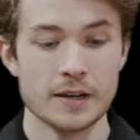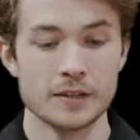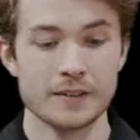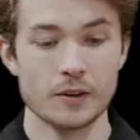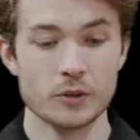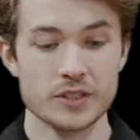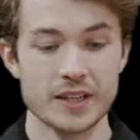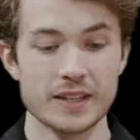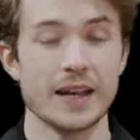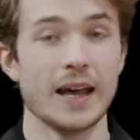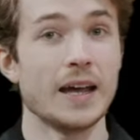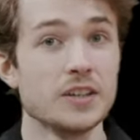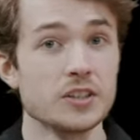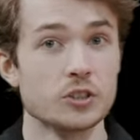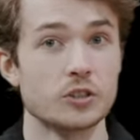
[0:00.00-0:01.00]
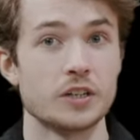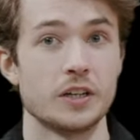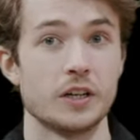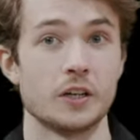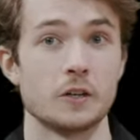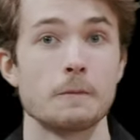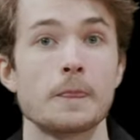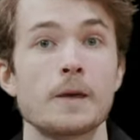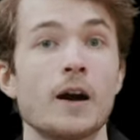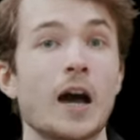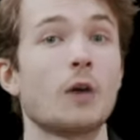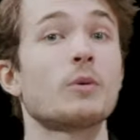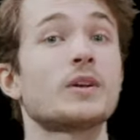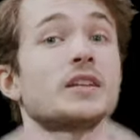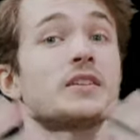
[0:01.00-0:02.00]
And if I were to hit enter here,
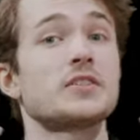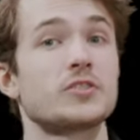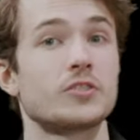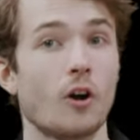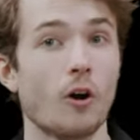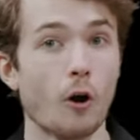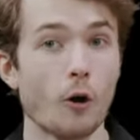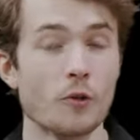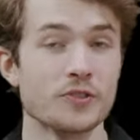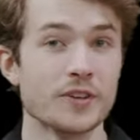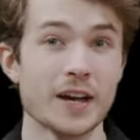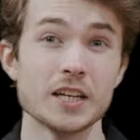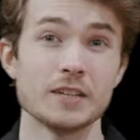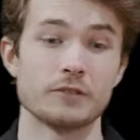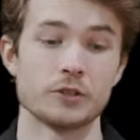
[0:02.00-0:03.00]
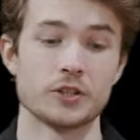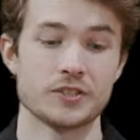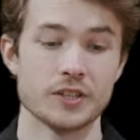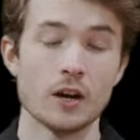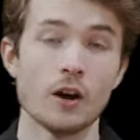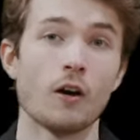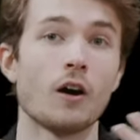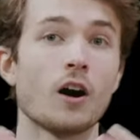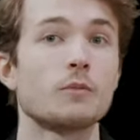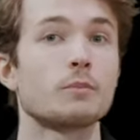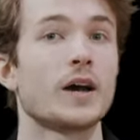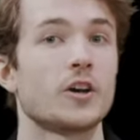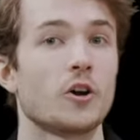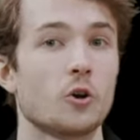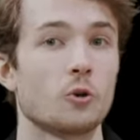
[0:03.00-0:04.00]
I would install tidyverse on
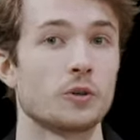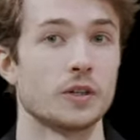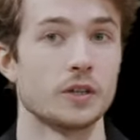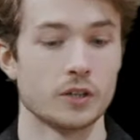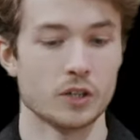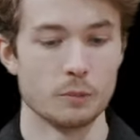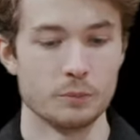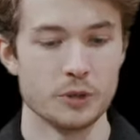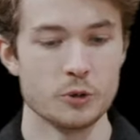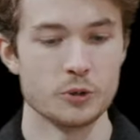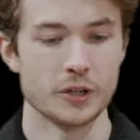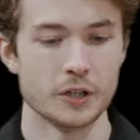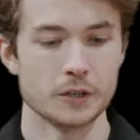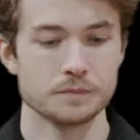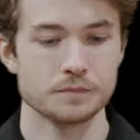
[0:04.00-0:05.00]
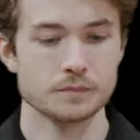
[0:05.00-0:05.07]
my own computer.